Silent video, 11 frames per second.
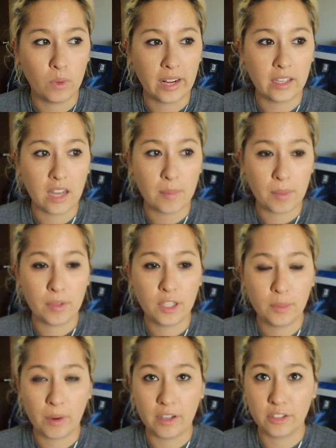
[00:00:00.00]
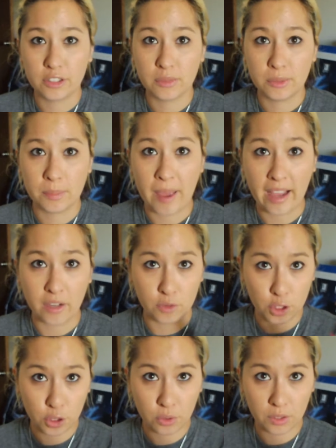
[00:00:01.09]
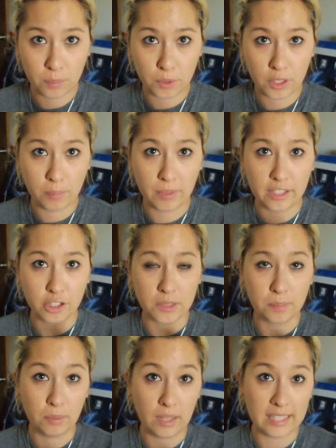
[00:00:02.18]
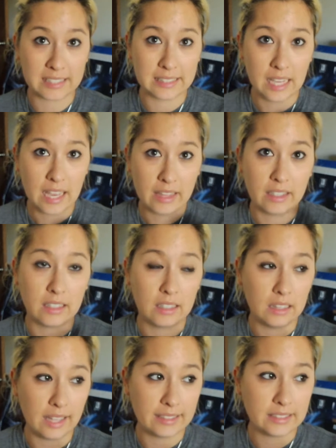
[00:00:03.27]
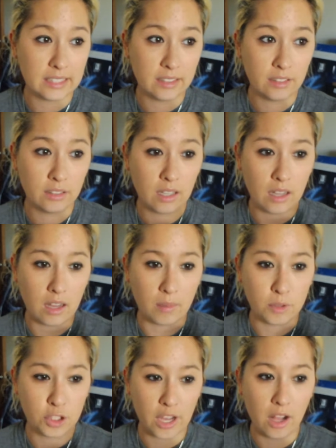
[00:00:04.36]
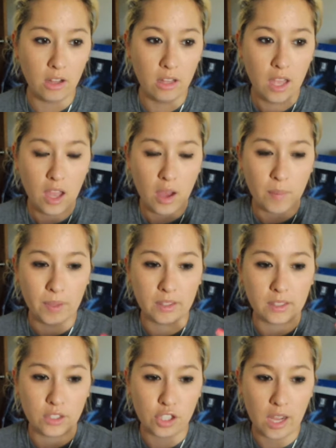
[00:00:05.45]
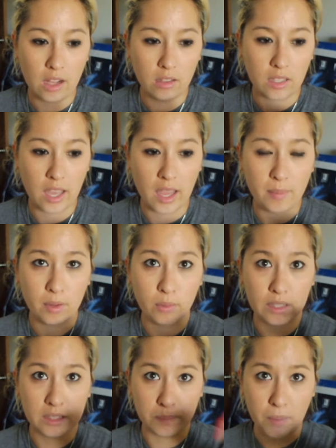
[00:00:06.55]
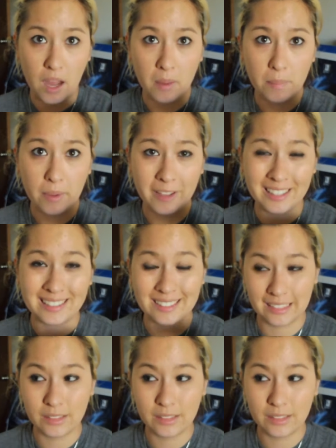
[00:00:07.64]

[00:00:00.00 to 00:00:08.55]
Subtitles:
When I got my beauty blenders, it was a pack of 2 of the beauty blenders plus the cleansing gel, but the gel came in with this pump and it